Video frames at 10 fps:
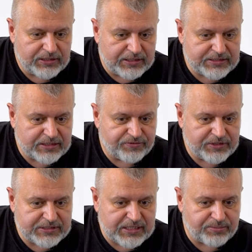They said,
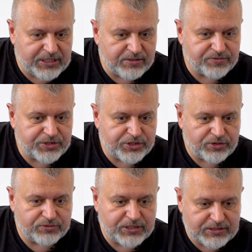sometimes we
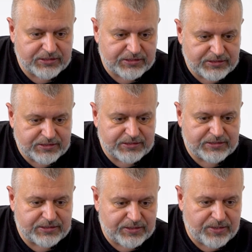saw that
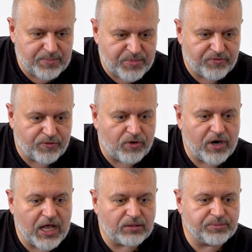
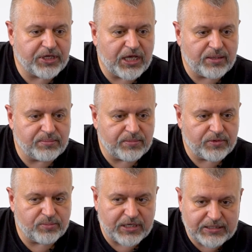before help came,
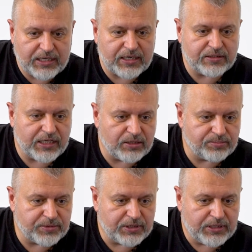humanitarian
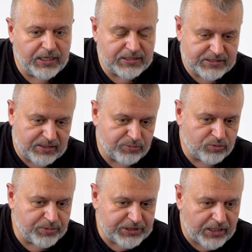help and some
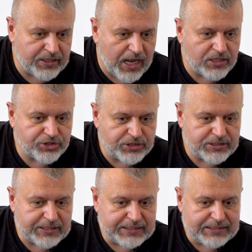humanitarian
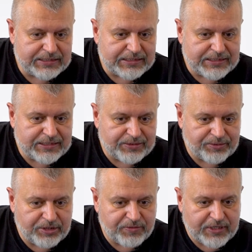actions,
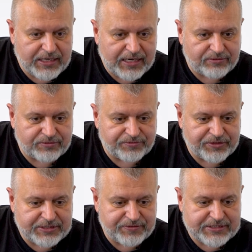
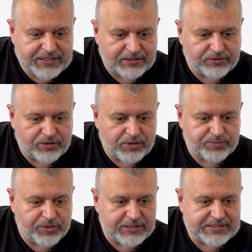we started to
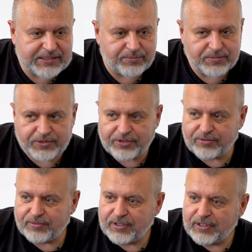experience
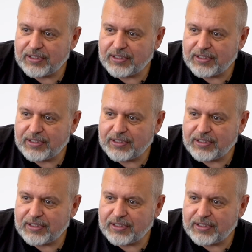some,